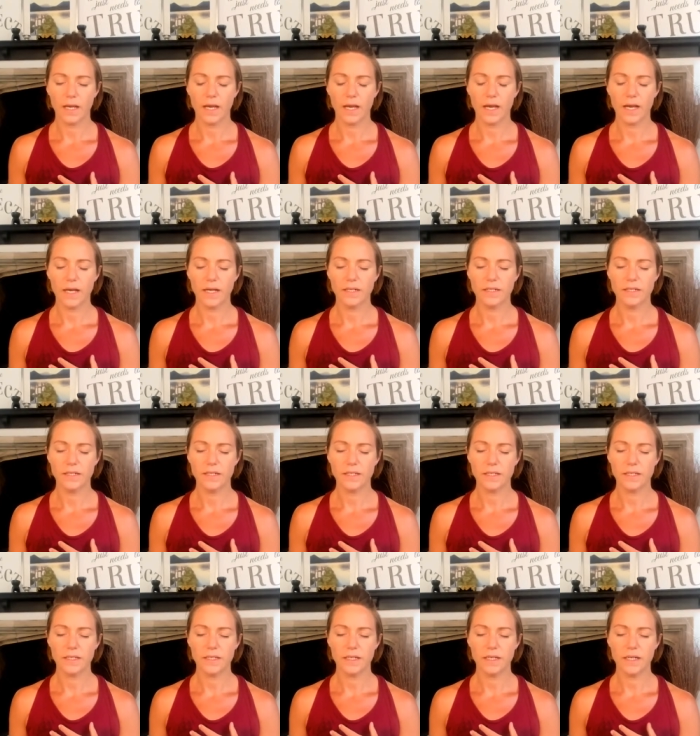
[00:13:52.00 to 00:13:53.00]
And
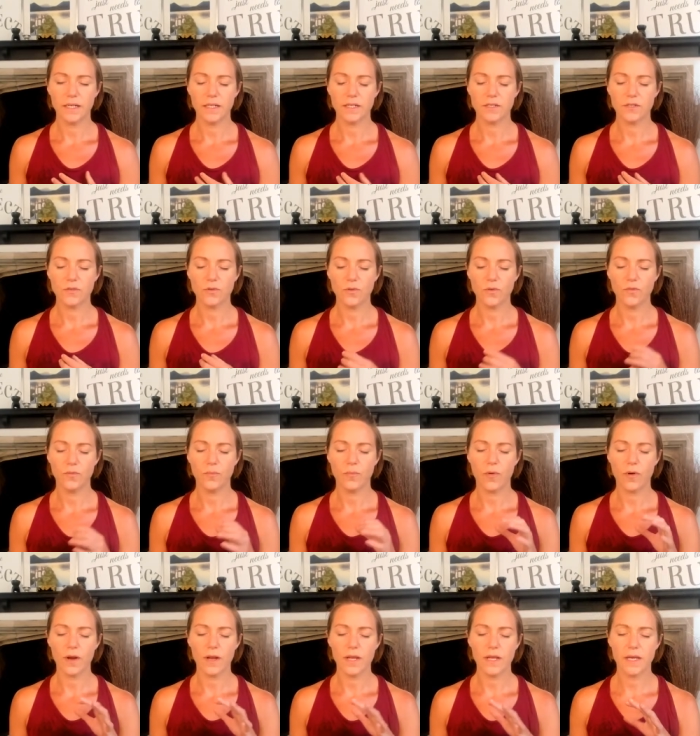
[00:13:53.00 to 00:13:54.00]
it's sort of
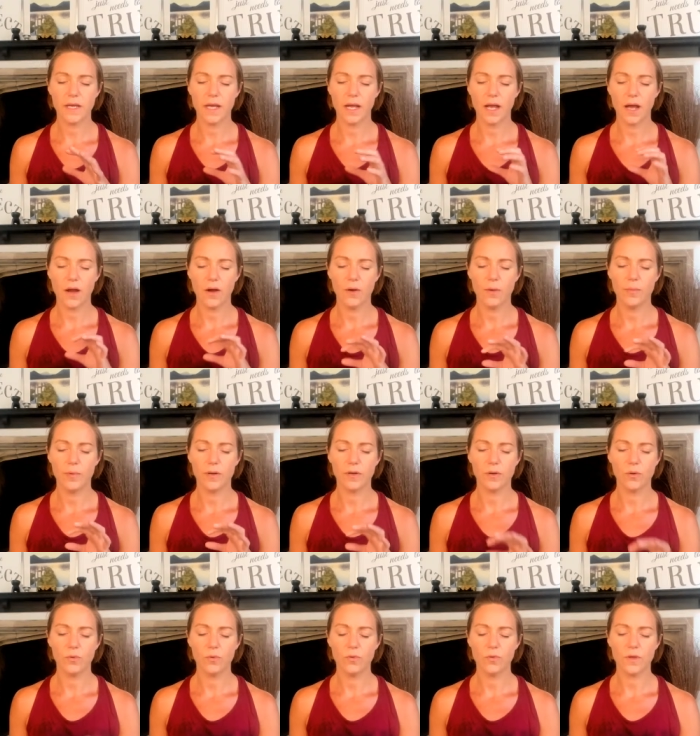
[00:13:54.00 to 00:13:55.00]
breaking open
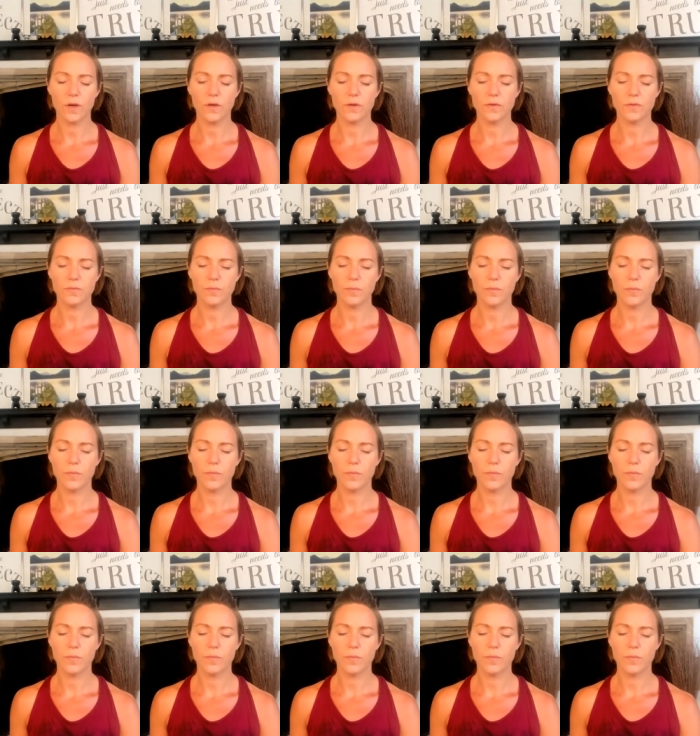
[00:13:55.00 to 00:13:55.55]
all those